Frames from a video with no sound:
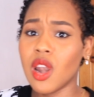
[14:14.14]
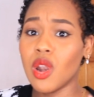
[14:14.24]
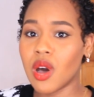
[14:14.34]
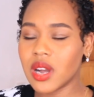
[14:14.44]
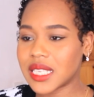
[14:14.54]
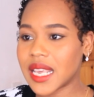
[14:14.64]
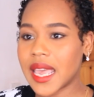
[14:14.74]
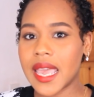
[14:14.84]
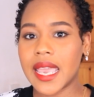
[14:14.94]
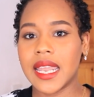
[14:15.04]
lot
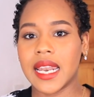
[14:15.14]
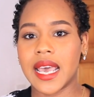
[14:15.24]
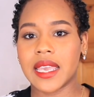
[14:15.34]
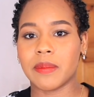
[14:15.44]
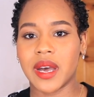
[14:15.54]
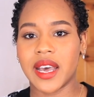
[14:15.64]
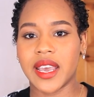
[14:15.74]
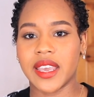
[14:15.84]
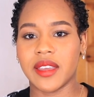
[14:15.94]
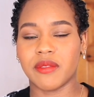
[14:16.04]
in like
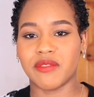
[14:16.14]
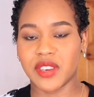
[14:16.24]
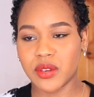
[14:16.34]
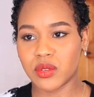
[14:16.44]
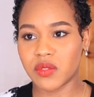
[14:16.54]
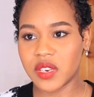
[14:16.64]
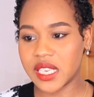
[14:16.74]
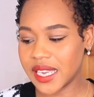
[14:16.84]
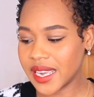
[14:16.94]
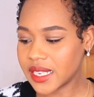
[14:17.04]
my videos over the
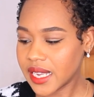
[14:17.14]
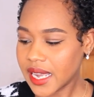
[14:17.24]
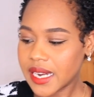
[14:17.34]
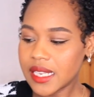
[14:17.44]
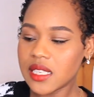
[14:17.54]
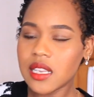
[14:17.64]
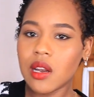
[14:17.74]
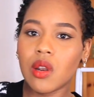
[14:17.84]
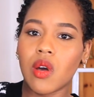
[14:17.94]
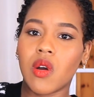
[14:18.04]
years. This is a
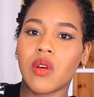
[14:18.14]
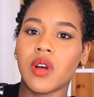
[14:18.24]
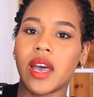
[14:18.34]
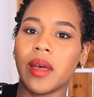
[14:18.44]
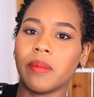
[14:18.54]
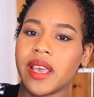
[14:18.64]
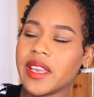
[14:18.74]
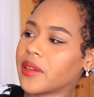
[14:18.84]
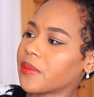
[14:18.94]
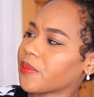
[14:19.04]
long
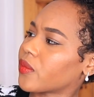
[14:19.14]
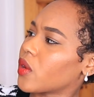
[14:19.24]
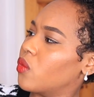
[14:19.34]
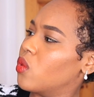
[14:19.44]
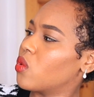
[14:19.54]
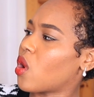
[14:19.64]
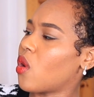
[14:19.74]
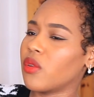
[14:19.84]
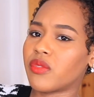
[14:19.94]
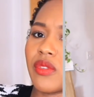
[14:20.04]
like wool
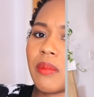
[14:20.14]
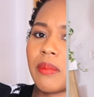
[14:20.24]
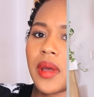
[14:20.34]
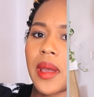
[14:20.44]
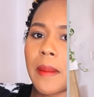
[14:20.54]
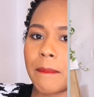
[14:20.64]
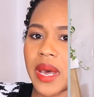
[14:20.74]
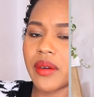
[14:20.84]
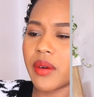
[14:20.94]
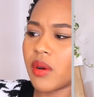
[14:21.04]
coat from
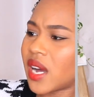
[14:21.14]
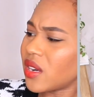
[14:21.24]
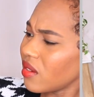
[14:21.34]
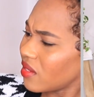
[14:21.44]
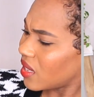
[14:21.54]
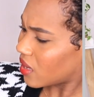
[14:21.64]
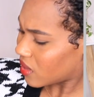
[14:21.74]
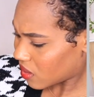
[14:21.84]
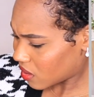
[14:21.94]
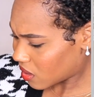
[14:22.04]
Mango. I don't even think, is
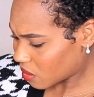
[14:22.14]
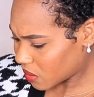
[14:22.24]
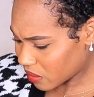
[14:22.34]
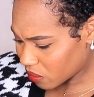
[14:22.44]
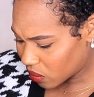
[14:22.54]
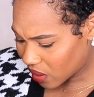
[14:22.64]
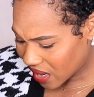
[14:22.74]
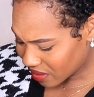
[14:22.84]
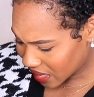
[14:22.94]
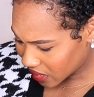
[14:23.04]
this 100% wool? I
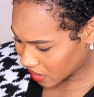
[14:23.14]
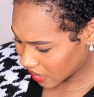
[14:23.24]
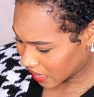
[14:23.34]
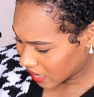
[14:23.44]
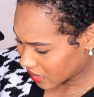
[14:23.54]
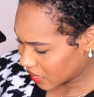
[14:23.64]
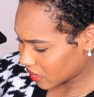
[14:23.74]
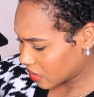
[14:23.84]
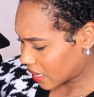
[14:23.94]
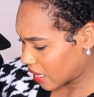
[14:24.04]
don't actually think it is. I need
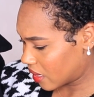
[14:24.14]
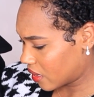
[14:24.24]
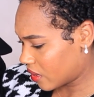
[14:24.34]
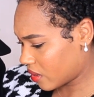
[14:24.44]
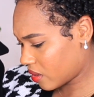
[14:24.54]
to look at the